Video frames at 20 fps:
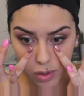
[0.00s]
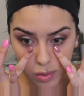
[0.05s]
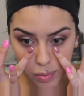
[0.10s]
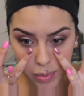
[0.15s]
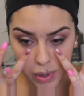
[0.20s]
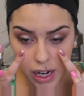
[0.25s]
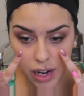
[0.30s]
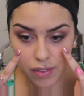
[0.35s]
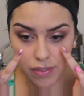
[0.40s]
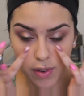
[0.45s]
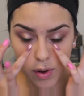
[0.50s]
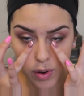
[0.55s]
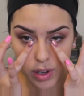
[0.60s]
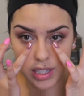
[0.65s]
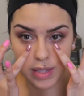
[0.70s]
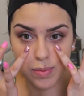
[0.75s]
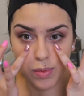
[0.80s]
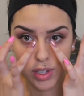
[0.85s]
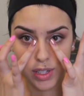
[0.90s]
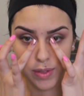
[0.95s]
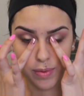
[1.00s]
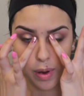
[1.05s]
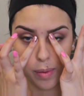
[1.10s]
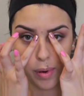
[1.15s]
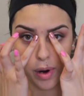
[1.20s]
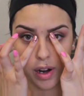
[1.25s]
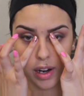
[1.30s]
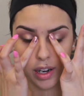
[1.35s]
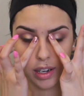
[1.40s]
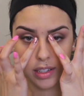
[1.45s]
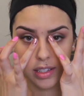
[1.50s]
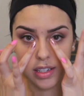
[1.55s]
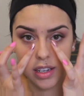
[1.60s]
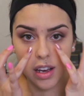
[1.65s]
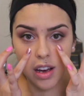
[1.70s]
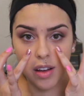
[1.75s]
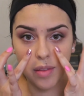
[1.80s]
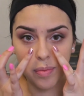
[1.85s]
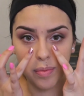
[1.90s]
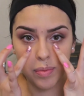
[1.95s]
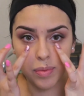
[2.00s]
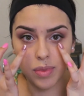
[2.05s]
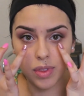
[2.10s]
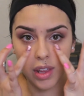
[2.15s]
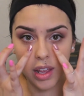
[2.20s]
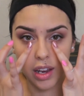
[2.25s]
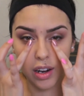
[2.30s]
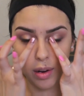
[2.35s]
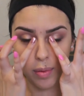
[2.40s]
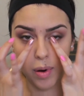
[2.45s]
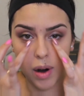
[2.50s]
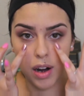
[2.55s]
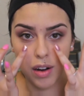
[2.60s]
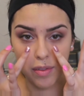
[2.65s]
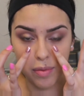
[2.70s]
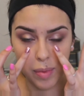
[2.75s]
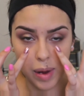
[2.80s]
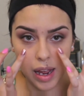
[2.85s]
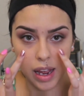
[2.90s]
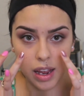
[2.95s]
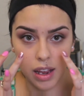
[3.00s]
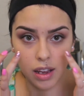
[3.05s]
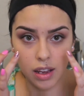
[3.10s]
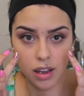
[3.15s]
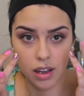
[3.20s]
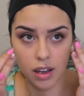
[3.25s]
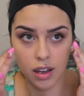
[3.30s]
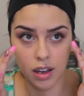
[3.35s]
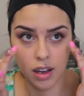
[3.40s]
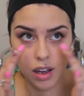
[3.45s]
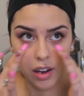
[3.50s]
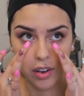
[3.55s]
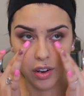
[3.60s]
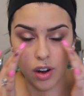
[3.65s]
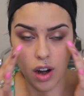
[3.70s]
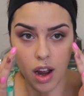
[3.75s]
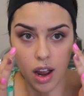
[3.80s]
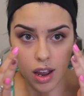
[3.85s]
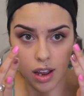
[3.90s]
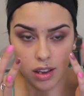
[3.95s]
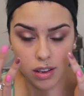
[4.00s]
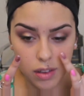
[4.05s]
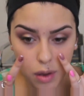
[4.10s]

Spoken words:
But I focus most of my product on the inner part of my under eye.